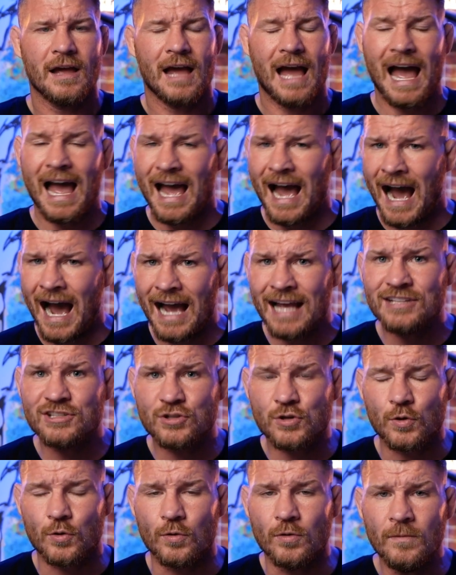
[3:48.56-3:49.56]
at high
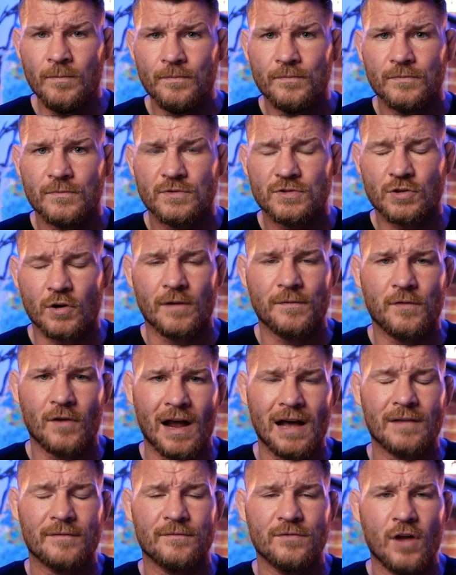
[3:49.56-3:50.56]
school, so if you're
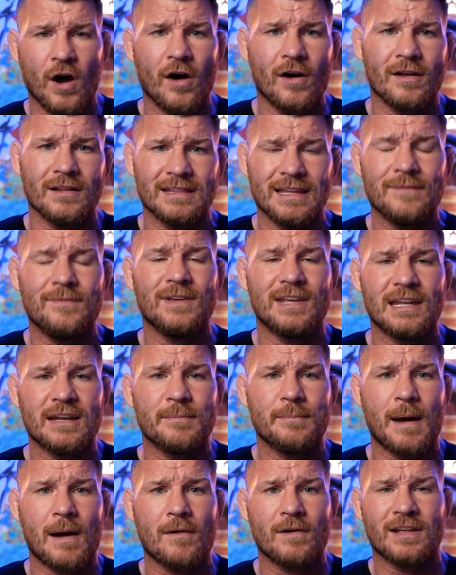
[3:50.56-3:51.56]
out not living in
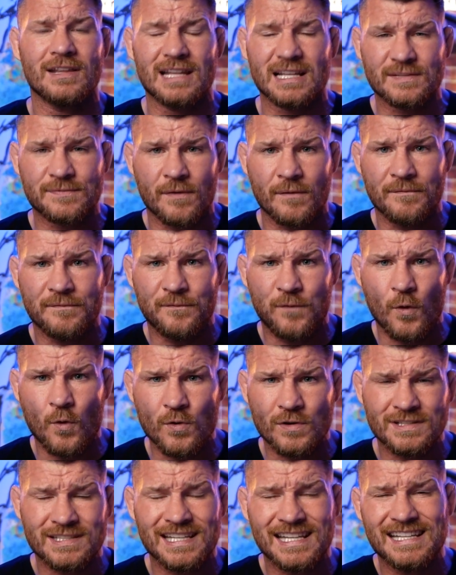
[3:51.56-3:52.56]
America, that's from
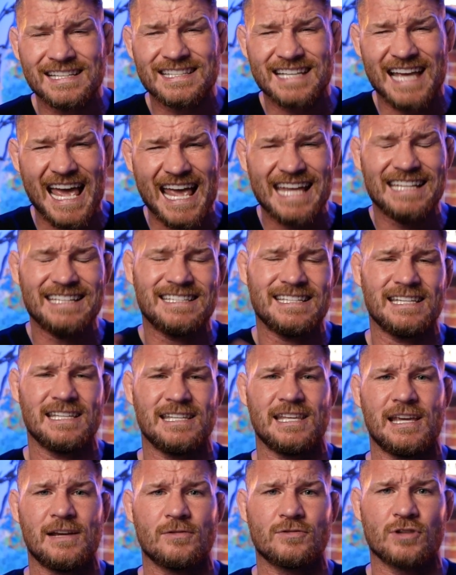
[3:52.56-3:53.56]
fourteen to
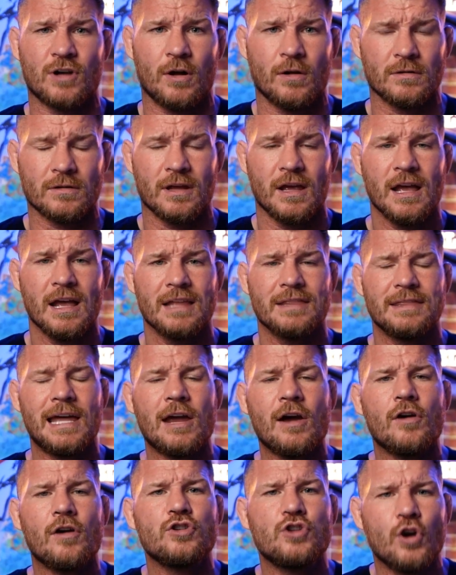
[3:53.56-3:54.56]
eighteen years old.
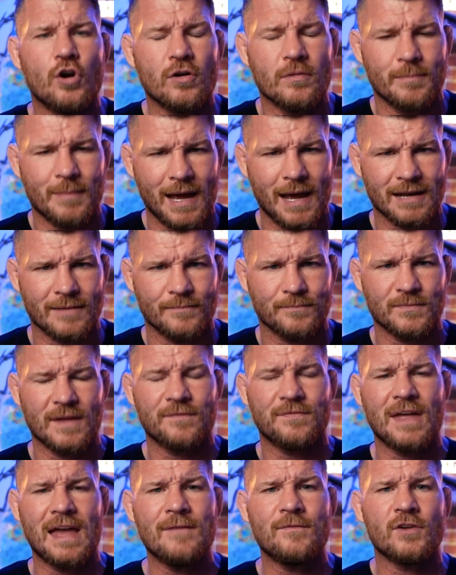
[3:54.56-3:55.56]
They are young men.
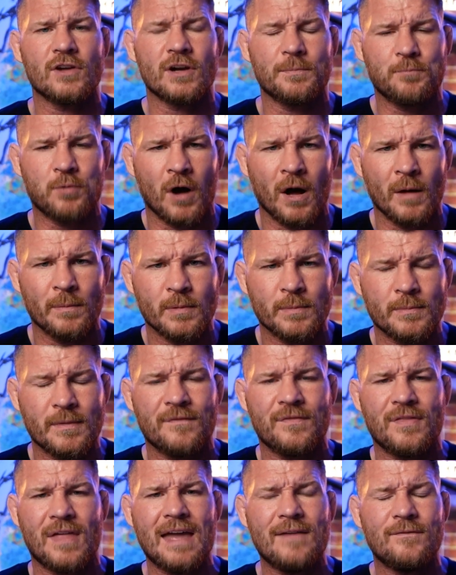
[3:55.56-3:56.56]
If they've got a problem,
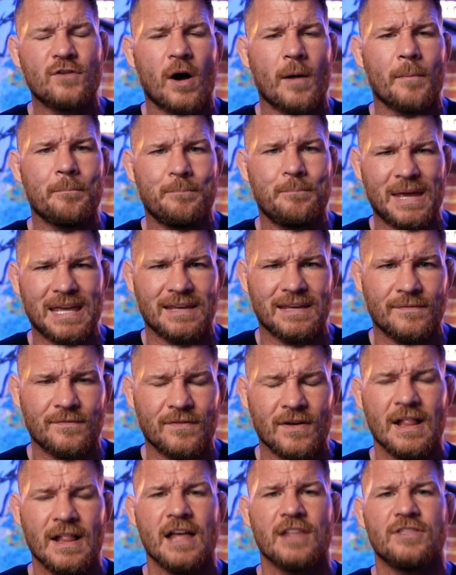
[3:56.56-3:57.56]
if they've got
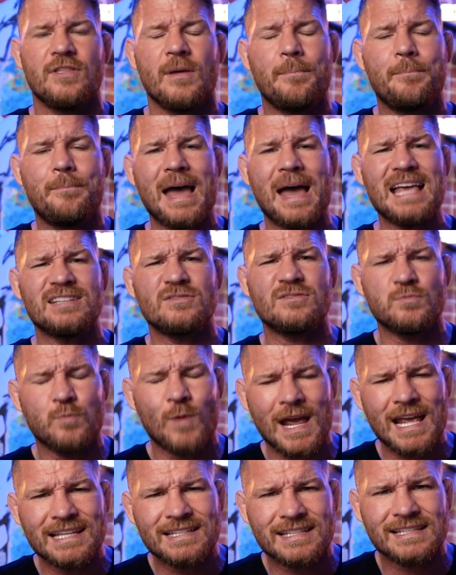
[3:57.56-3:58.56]
beef, the best
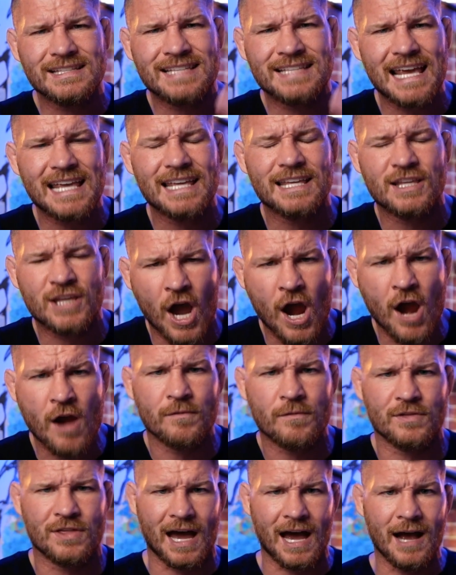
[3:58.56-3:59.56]
way to take care
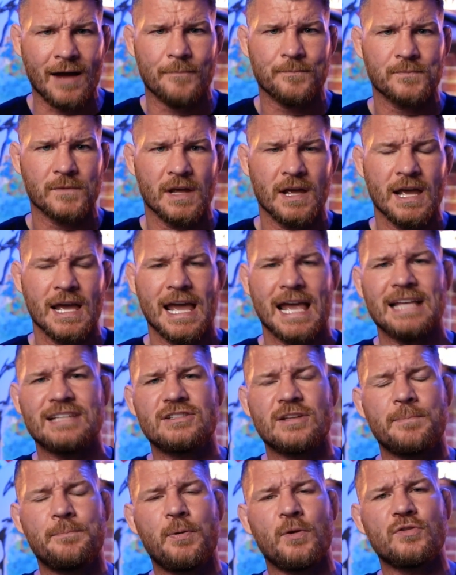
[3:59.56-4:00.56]
of that is
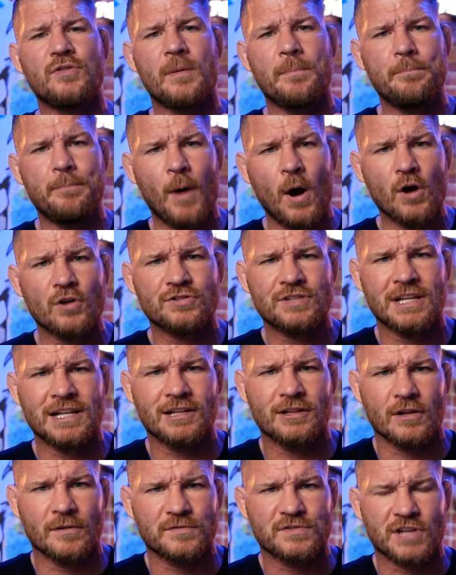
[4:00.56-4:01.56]
to put the boxing
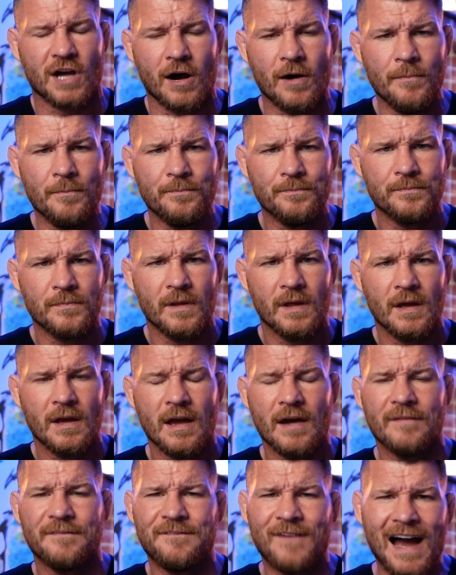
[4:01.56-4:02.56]
gloves on,
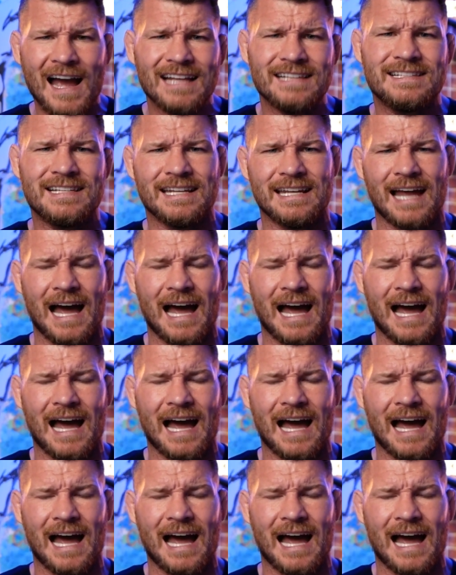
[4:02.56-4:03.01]
fight it